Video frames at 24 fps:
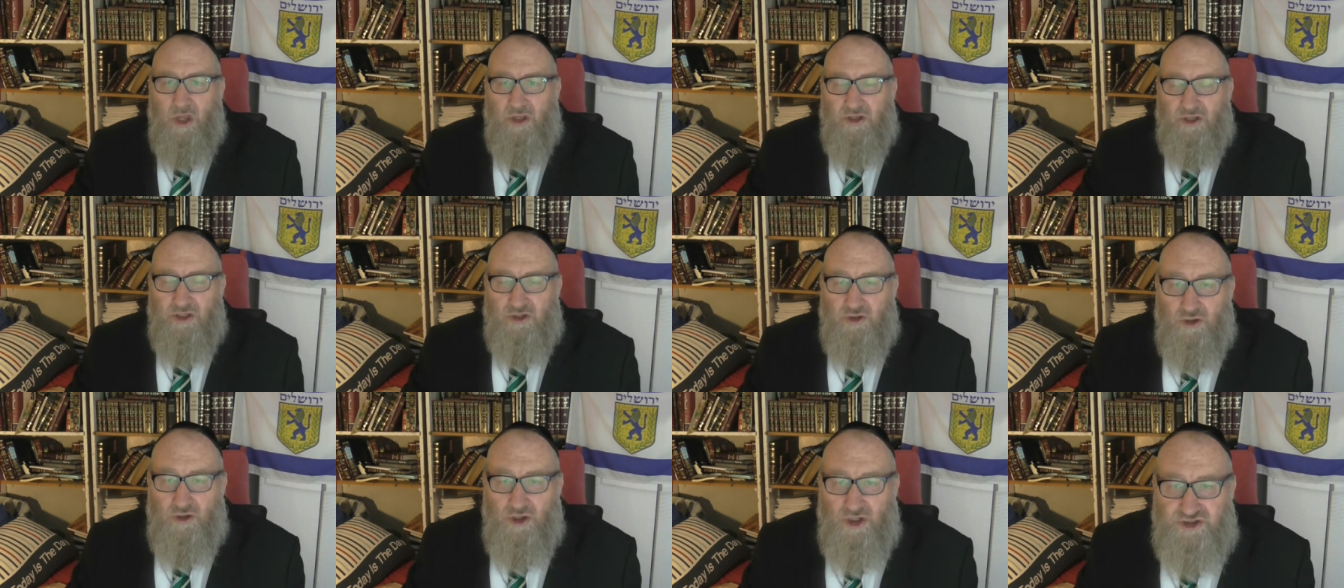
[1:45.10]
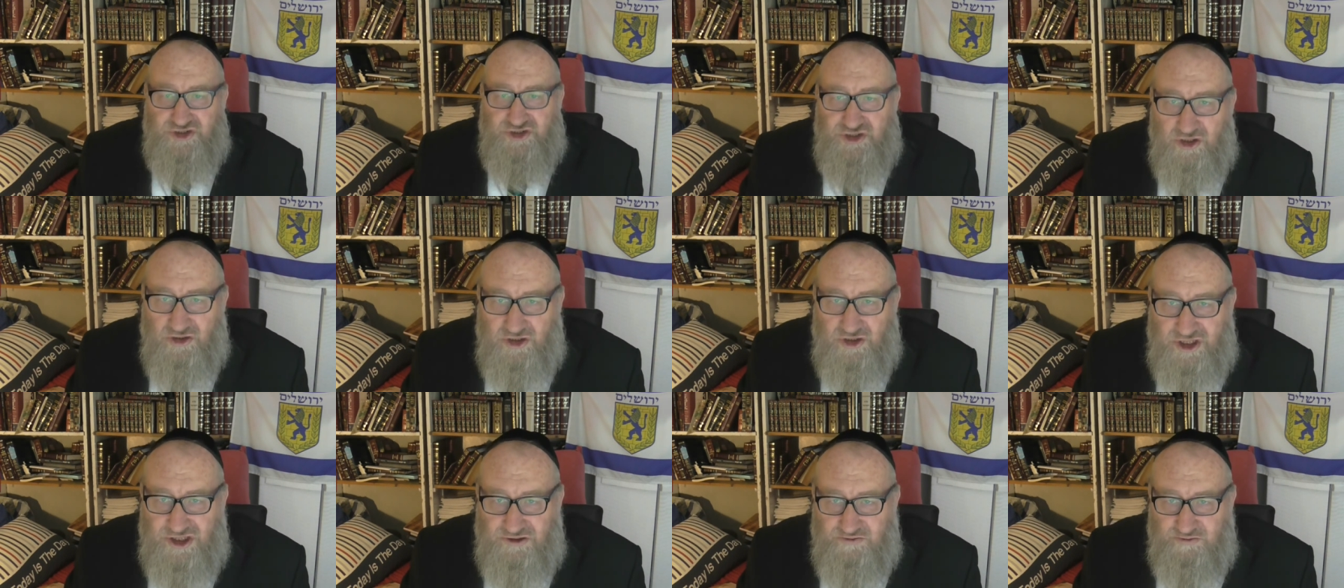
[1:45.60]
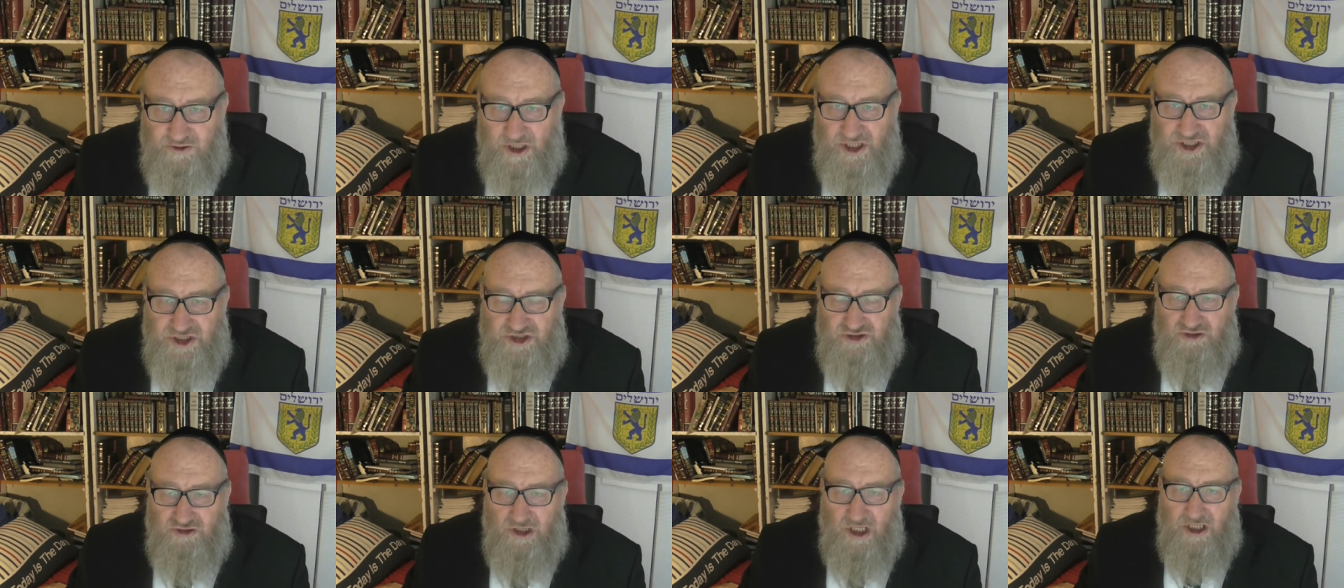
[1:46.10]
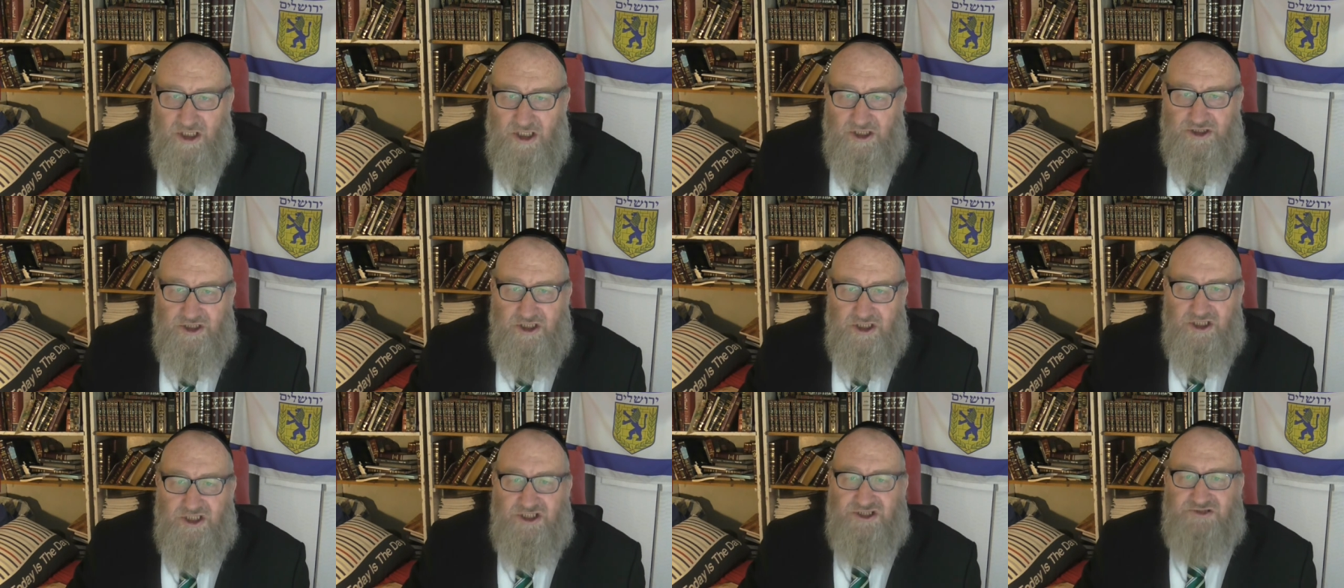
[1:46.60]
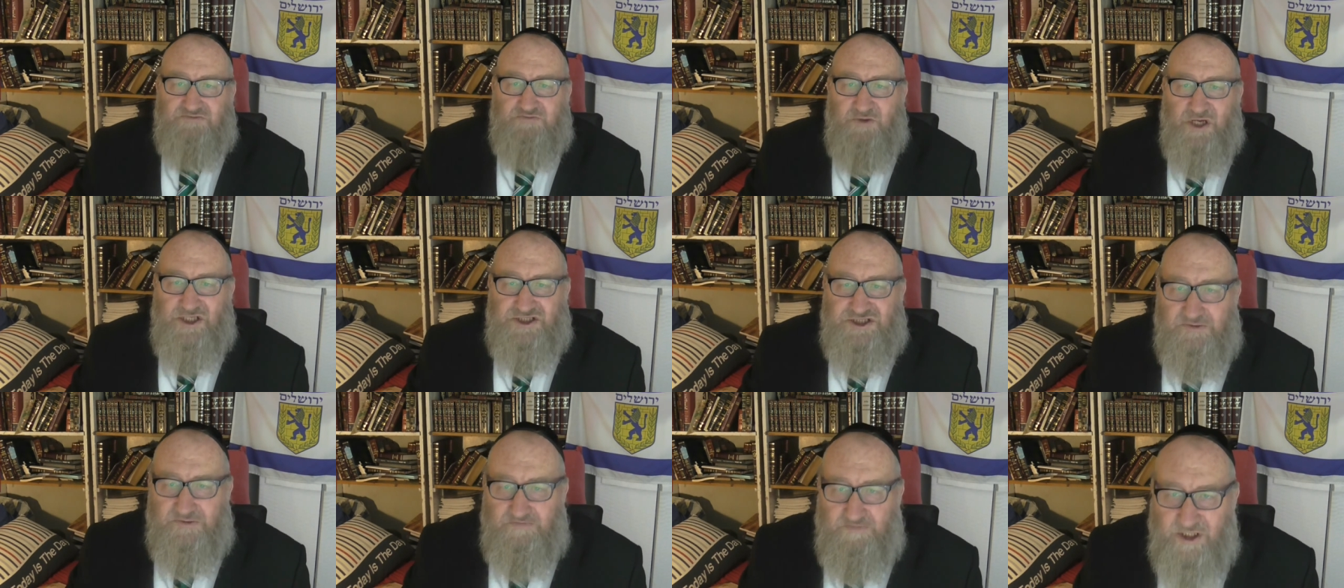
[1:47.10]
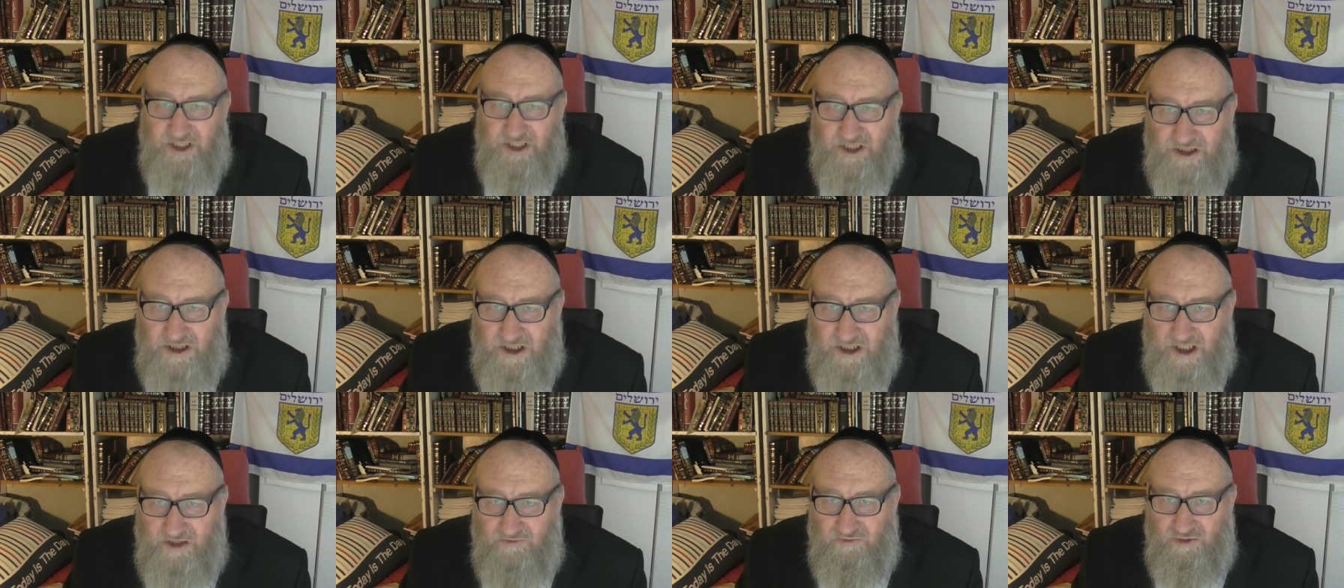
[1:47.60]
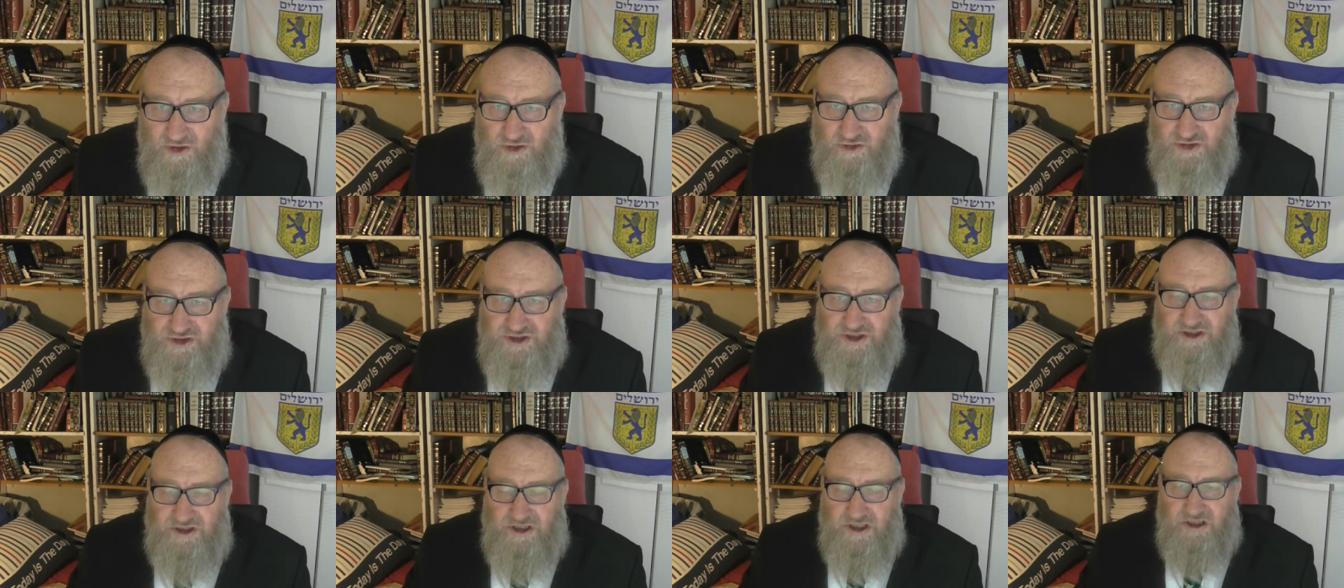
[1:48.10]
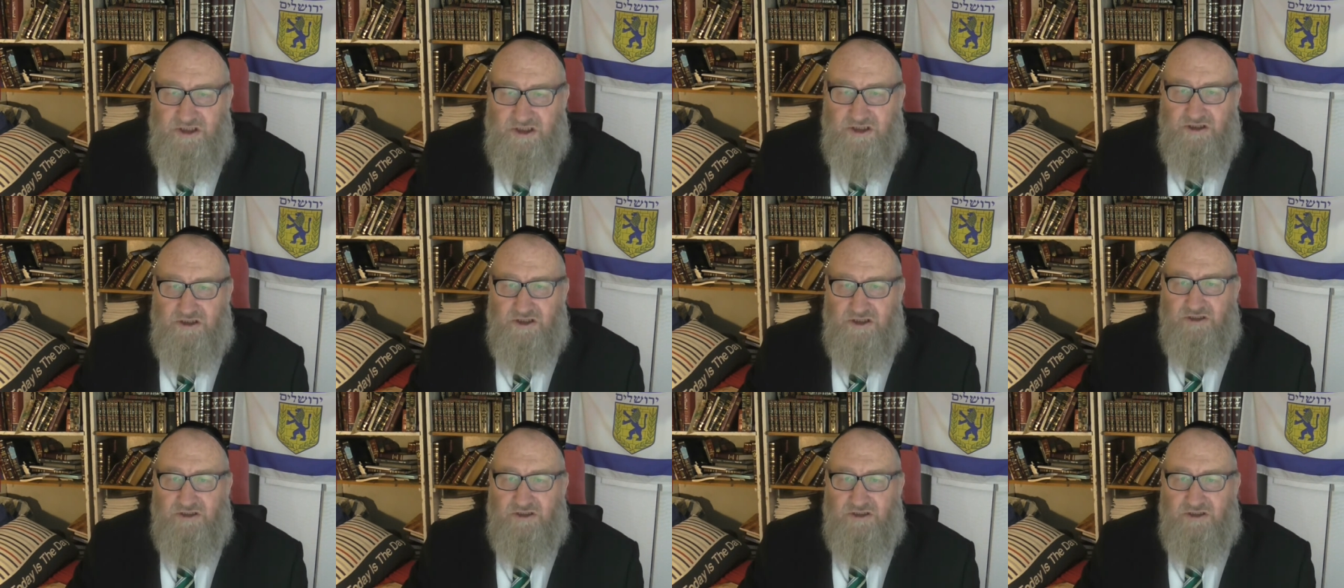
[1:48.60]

That also explains reality and explains it better than evolution did.